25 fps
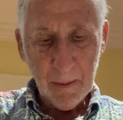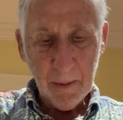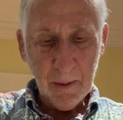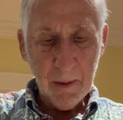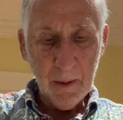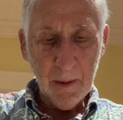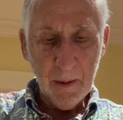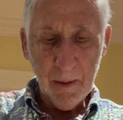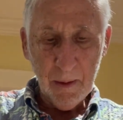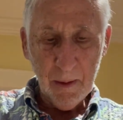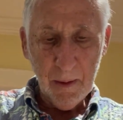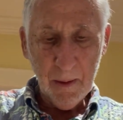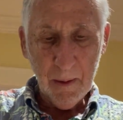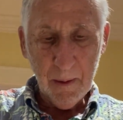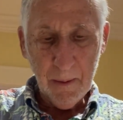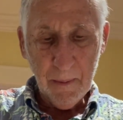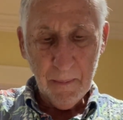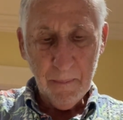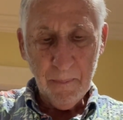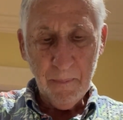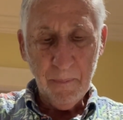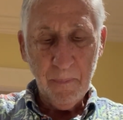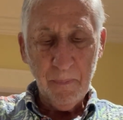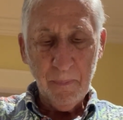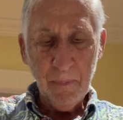Okay,
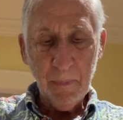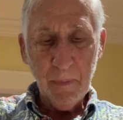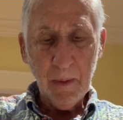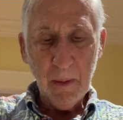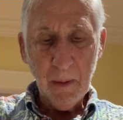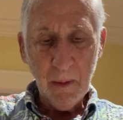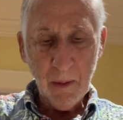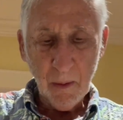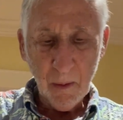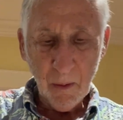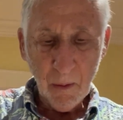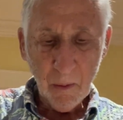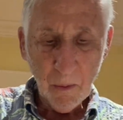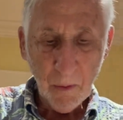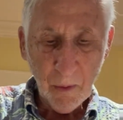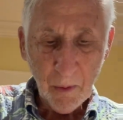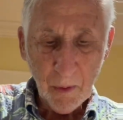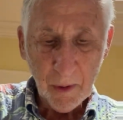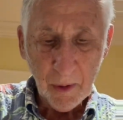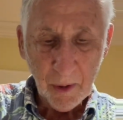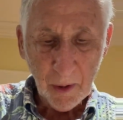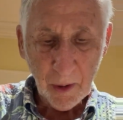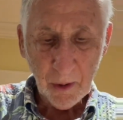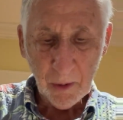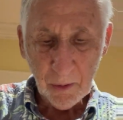
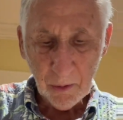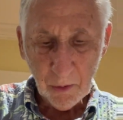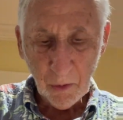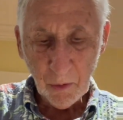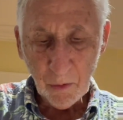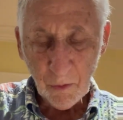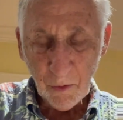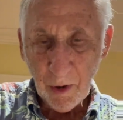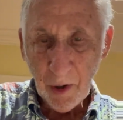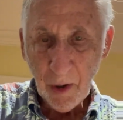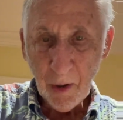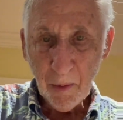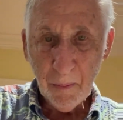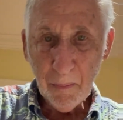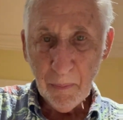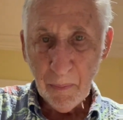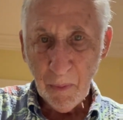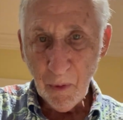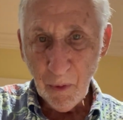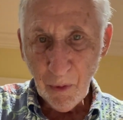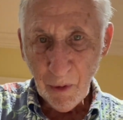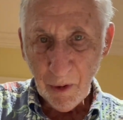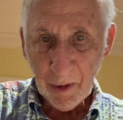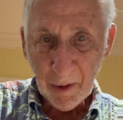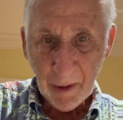get a little round
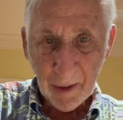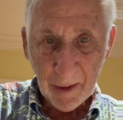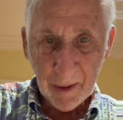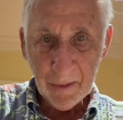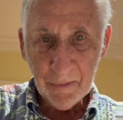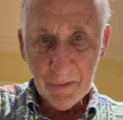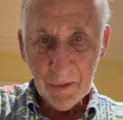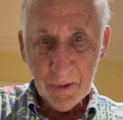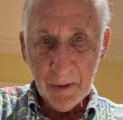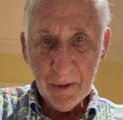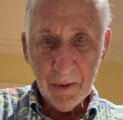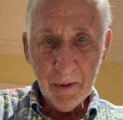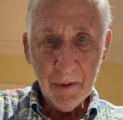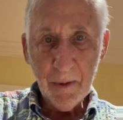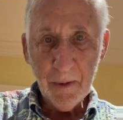ball out of it.